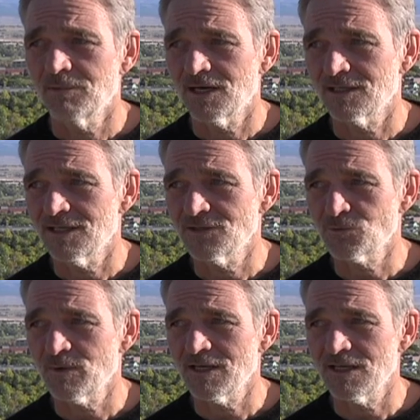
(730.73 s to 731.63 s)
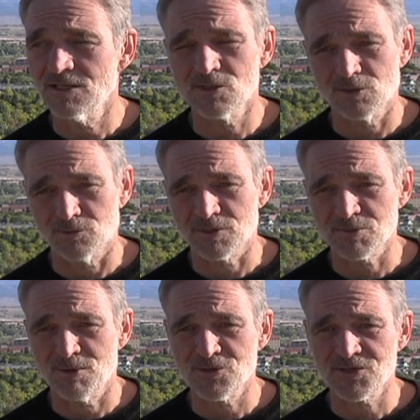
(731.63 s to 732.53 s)
But it's pretty easy to
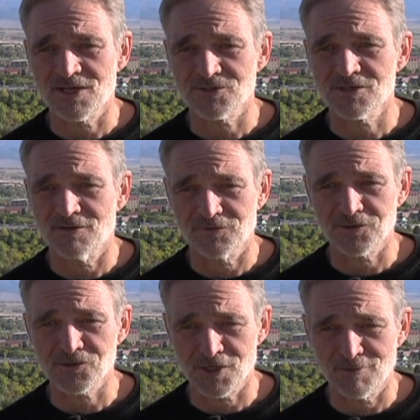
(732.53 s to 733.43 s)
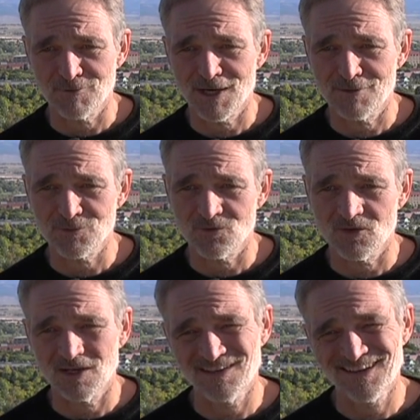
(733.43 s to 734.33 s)
expose that stuff at the same times and
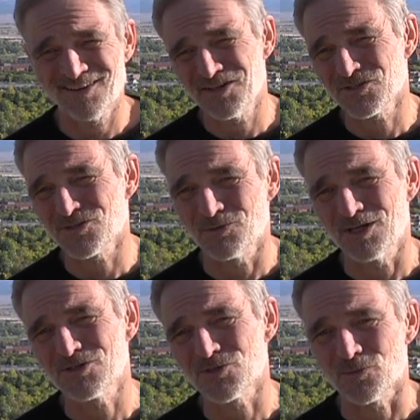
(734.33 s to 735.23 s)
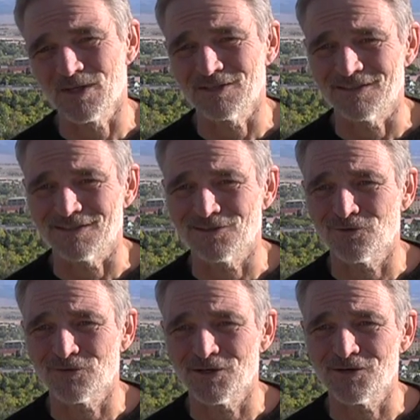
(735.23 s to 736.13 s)
say, no, here's the, here's the real deal
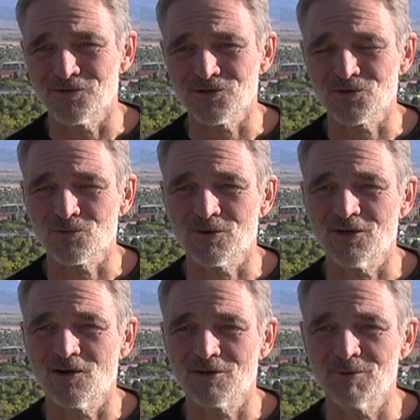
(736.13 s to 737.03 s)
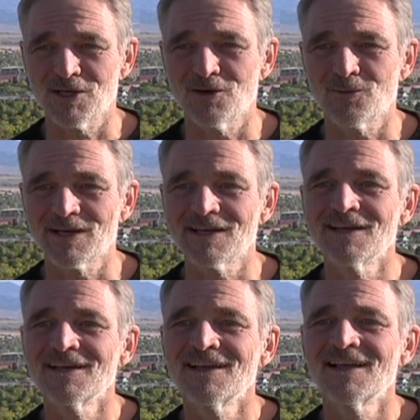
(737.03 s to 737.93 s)
over here. This is where you ought to be going.
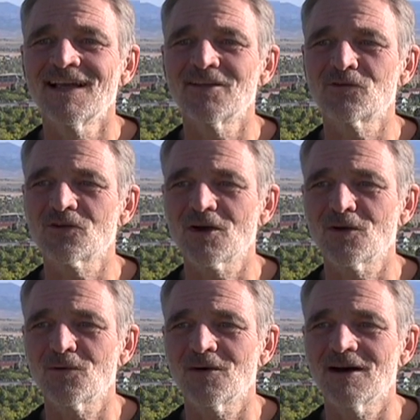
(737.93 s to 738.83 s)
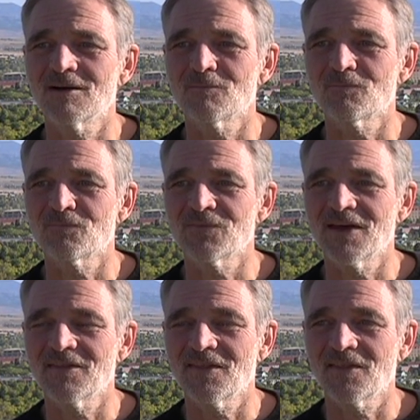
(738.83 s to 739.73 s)
And so um, th
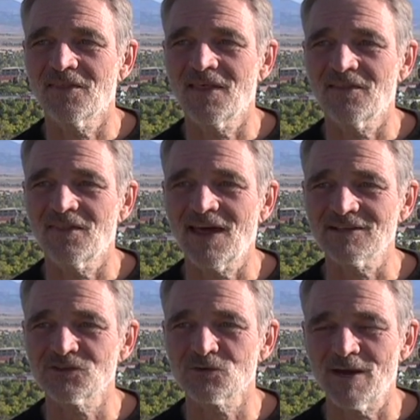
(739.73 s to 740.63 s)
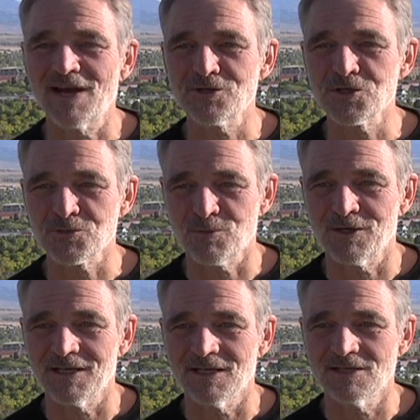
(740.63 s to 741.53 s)
th that strategy is
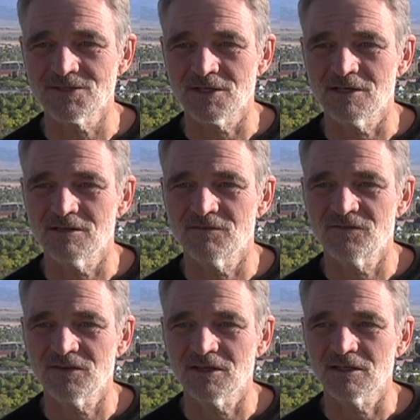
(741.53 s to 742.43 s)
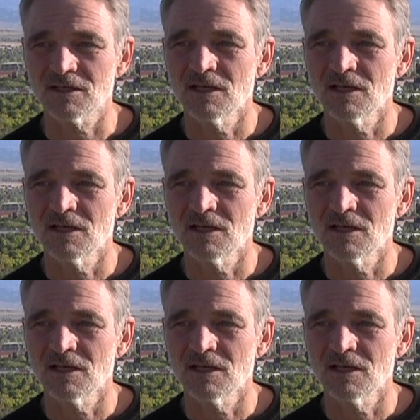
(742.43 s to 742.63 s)
pretty easy to defeat.